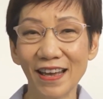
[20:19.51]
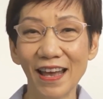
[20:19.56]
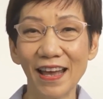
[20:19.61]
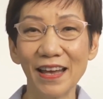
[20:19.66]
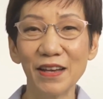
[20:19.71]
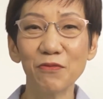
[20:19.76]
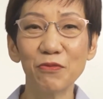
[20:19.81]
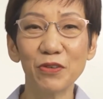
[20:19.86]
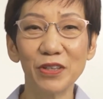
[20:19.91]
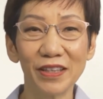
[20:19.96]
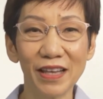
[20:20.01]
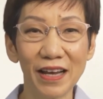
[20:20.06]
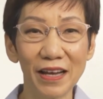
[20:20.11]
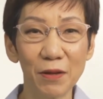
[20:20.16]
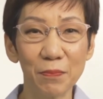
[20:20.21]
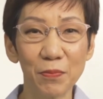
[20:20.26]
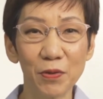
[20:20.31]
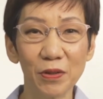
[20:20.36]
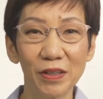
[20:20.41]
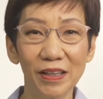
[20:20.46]
and
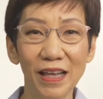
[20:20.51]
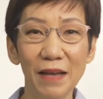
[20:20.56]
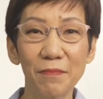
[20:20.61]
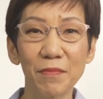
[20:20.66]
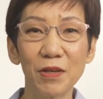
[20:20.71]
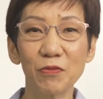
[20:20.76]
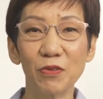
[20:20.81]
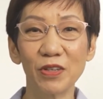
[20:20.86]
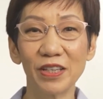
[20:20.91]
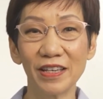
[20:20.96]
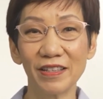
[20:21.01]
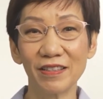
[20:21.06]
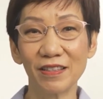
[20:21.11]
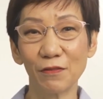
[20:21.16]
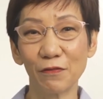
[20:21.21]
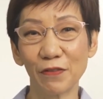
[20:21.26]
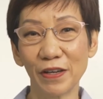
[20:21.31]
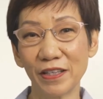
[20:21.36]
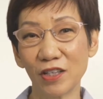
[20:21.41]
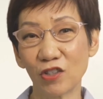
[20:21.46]
reliable
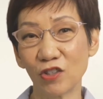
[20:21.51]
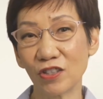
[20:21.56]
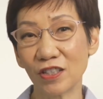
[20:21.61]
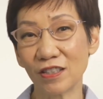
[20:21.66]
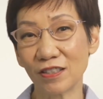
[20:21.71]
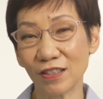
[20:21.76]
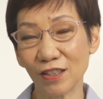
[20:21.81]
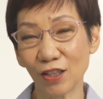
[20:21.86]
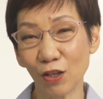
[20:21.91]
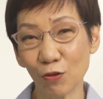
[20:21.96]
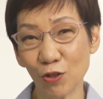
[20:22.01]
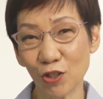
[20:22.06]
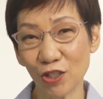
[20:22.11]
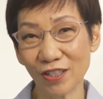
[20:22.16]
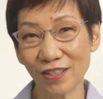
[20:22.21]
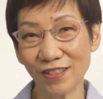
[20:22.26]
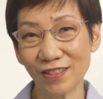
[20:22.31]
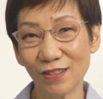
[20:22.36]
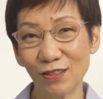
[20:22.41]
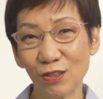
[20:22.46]
climate-related financial
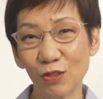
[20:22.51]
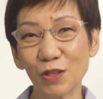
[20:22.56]
disclosures